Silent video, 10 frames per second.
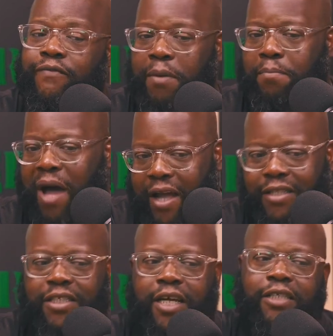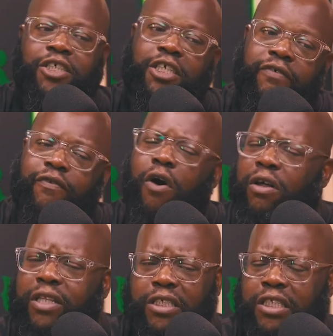the mindset shift,
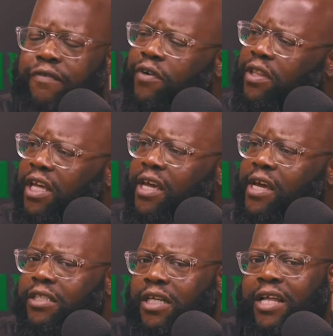all these different things.